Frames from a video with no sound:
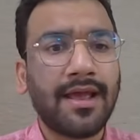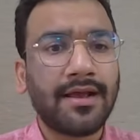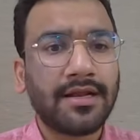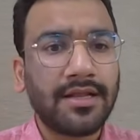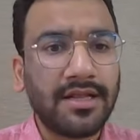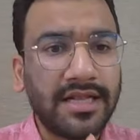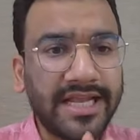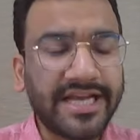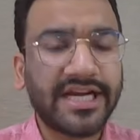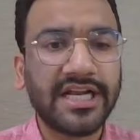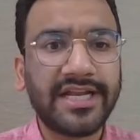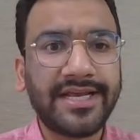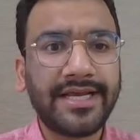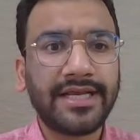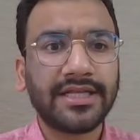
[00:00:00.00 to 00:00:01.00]

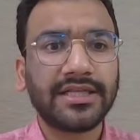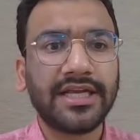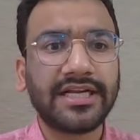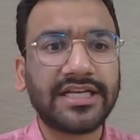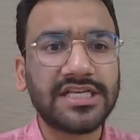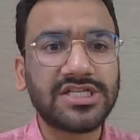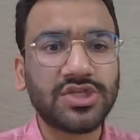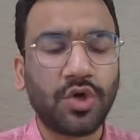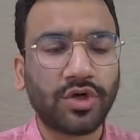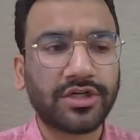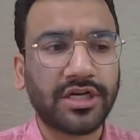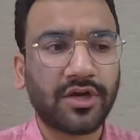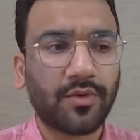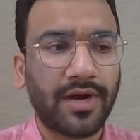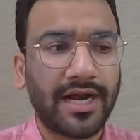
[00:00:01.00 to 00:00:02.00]
Legally, it is not
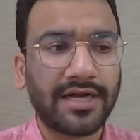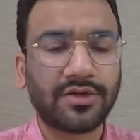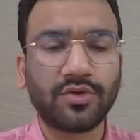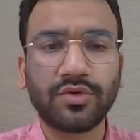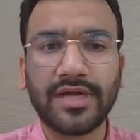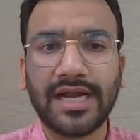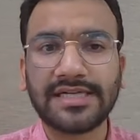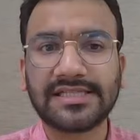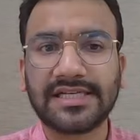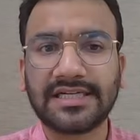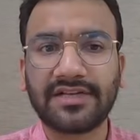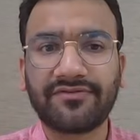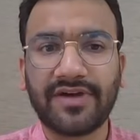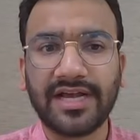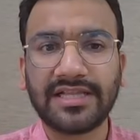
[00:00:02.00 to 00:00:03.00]
required to get
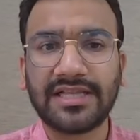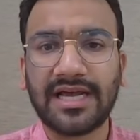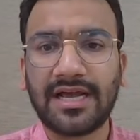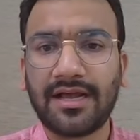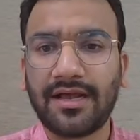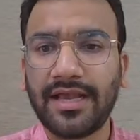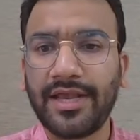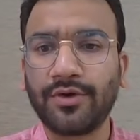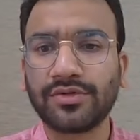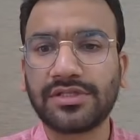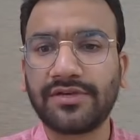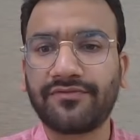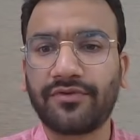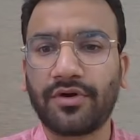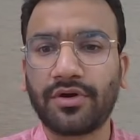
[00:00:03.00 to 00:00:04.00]
certified the
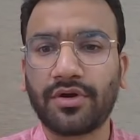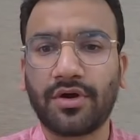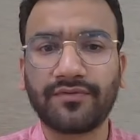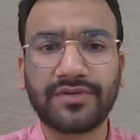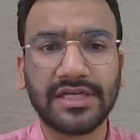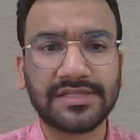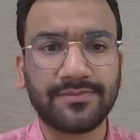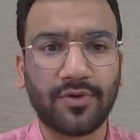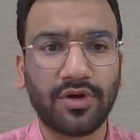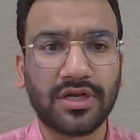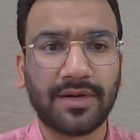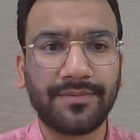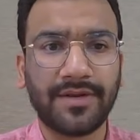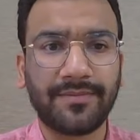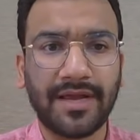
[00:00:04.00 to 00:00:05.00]
AOC4 of the small
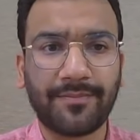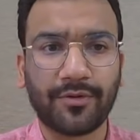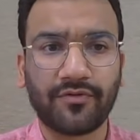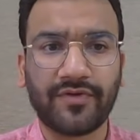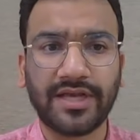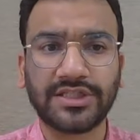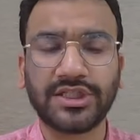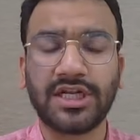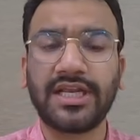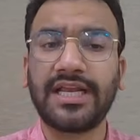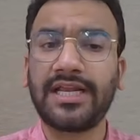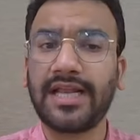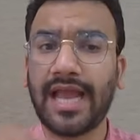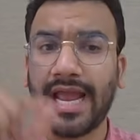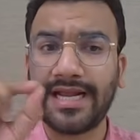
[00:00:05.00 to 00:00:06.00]
company by professional.
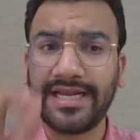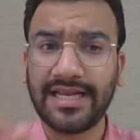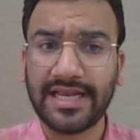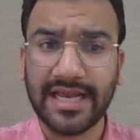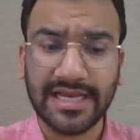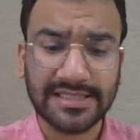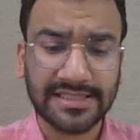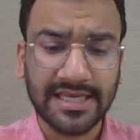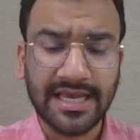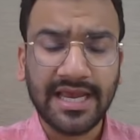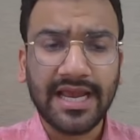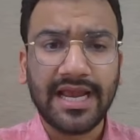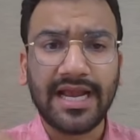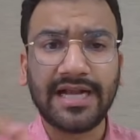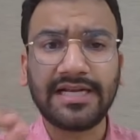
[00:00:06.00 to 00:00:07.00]
In any case,
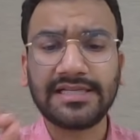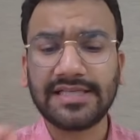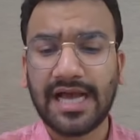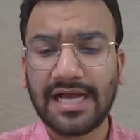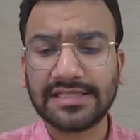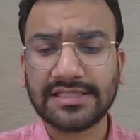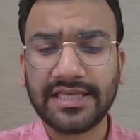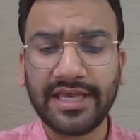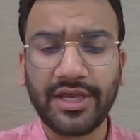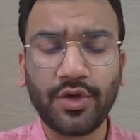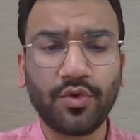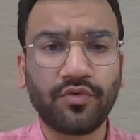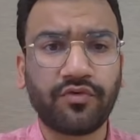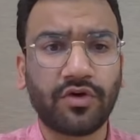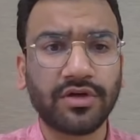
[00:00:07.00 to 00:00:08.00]
it is asking
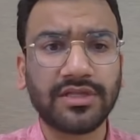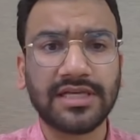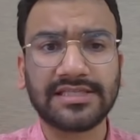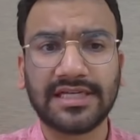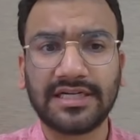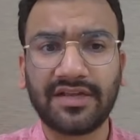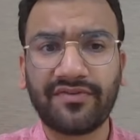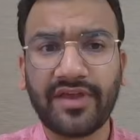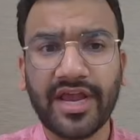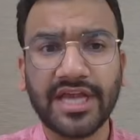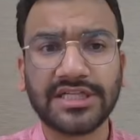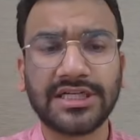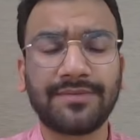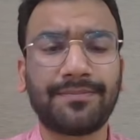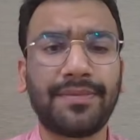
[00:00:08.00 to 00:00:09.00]
you for the
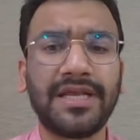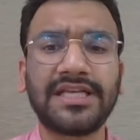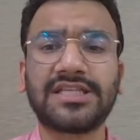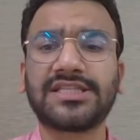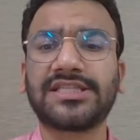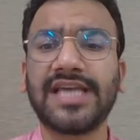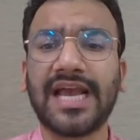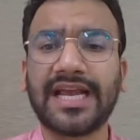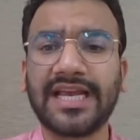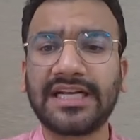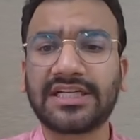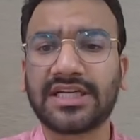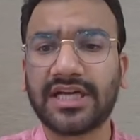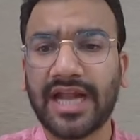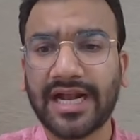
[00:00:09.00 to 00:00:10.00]
certification. Please check it
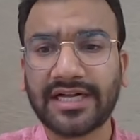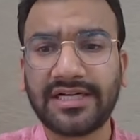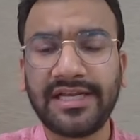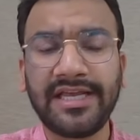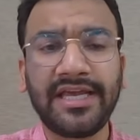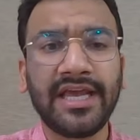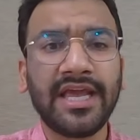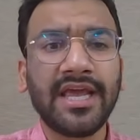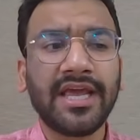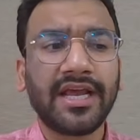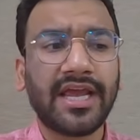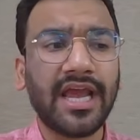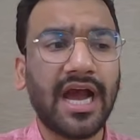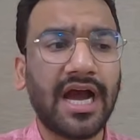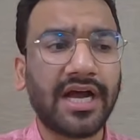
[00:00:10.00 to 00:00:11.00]
correctly.
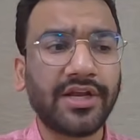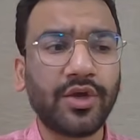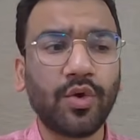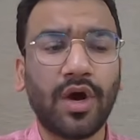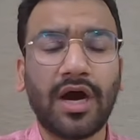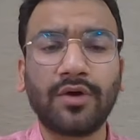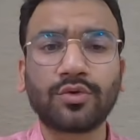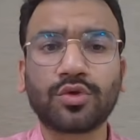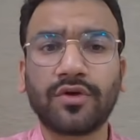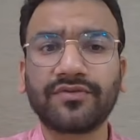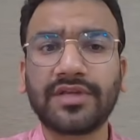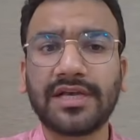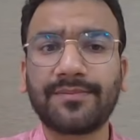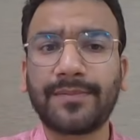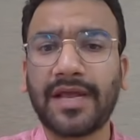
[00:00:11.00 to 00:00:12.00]
Are you out of
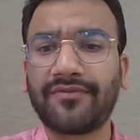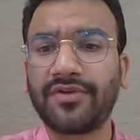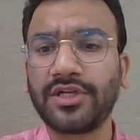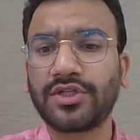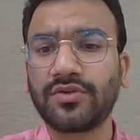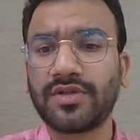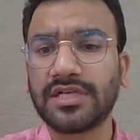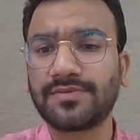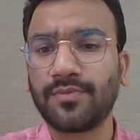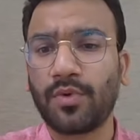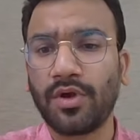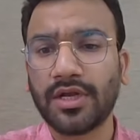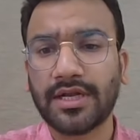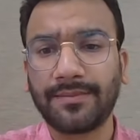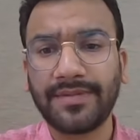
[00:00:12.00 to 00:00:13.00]
the definition of the
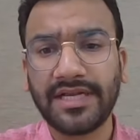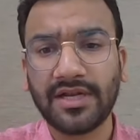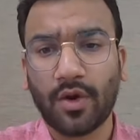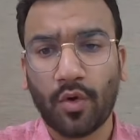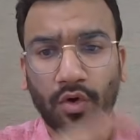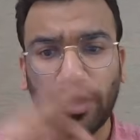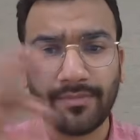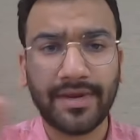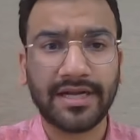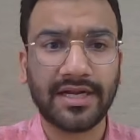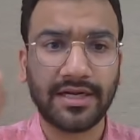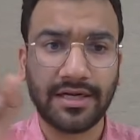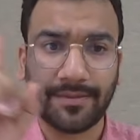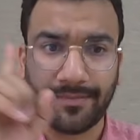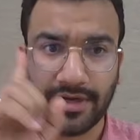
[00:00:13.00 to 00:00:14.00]
small company in all manner?
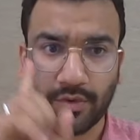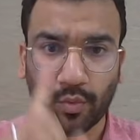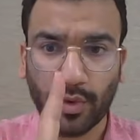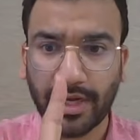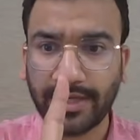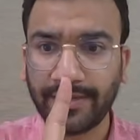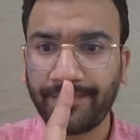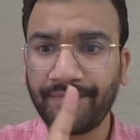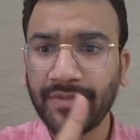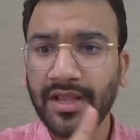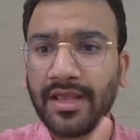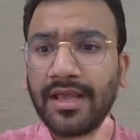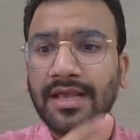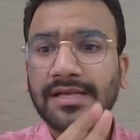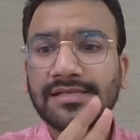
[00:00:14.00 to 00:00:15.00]
Number one.
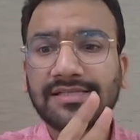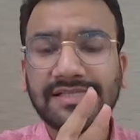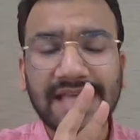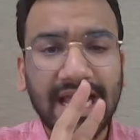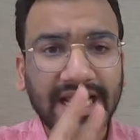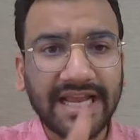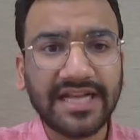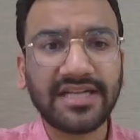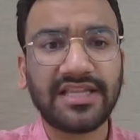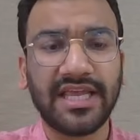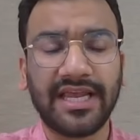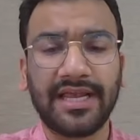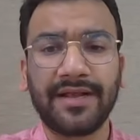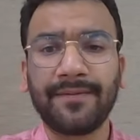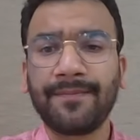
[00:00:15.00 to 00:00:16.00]
Second thing,